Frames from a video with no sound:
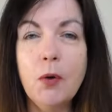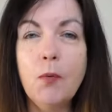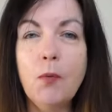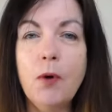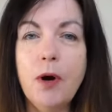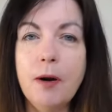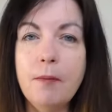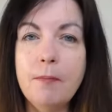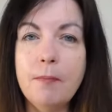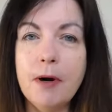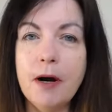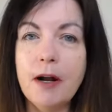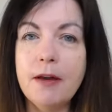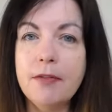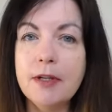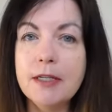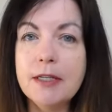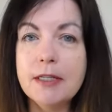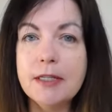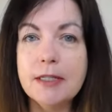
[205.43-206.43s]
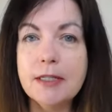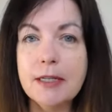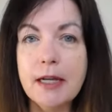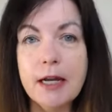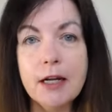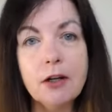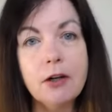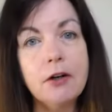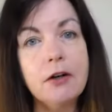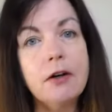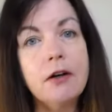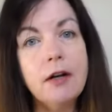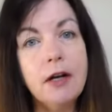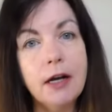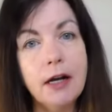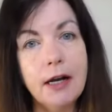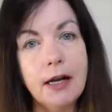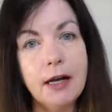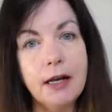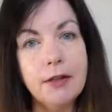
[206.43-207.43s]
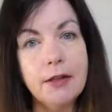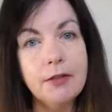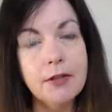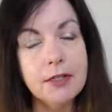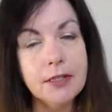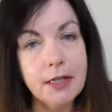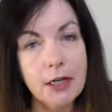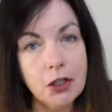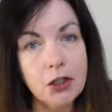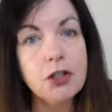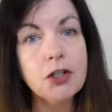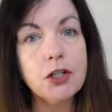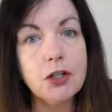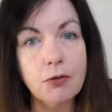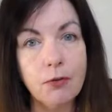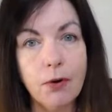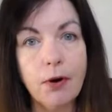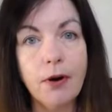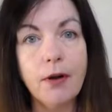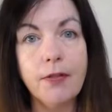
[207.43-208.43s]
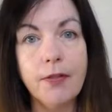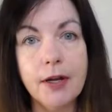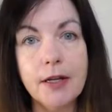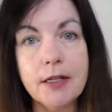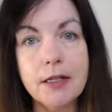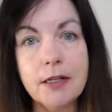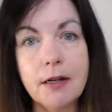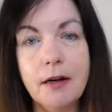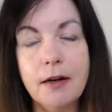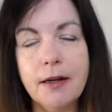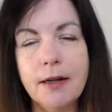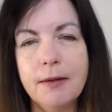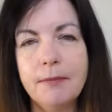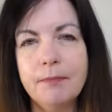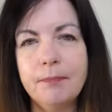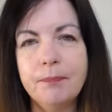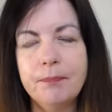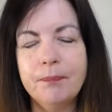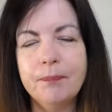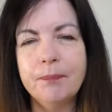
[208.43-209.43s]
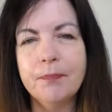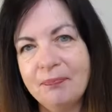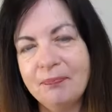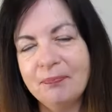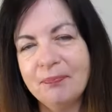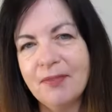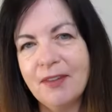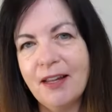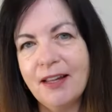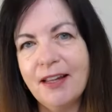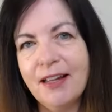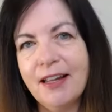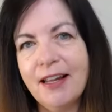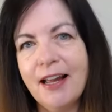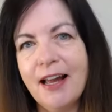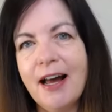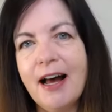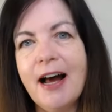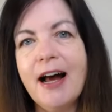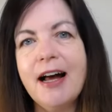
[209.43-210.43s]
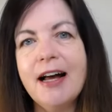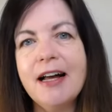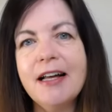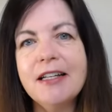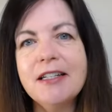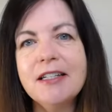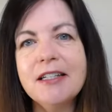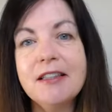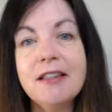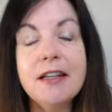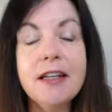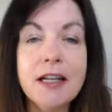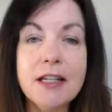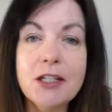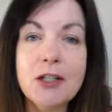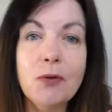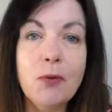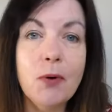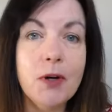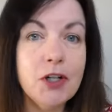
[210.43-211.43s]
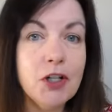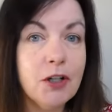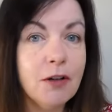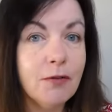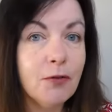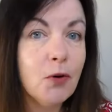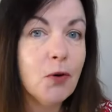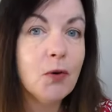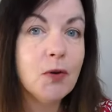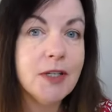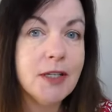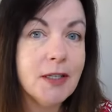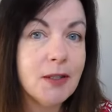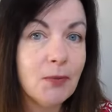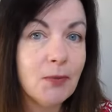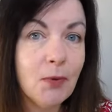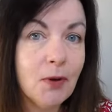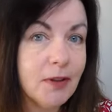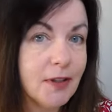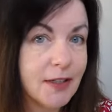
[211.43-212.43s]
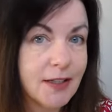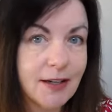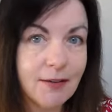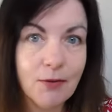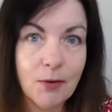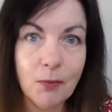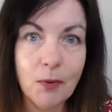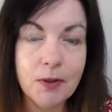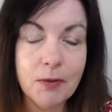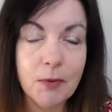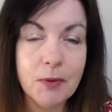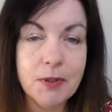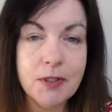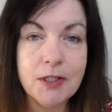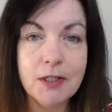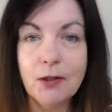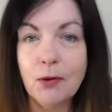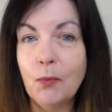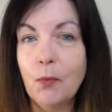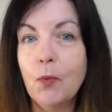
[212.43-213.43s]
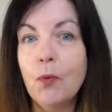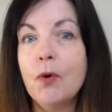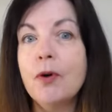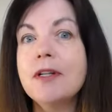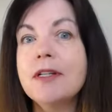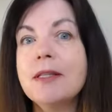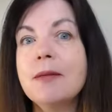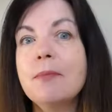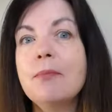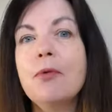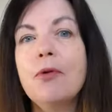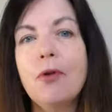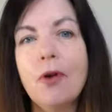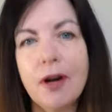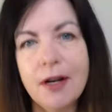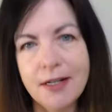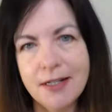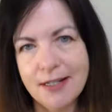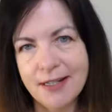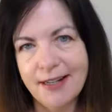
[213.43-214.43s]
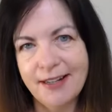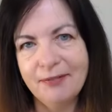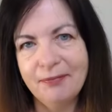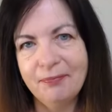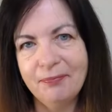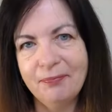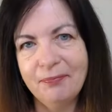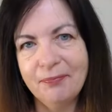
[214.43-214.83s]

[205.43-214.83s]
whereby they stagger uh, the sessions throughout that time. And the next question, of course, is the one that everyone wants to know what is the pricing?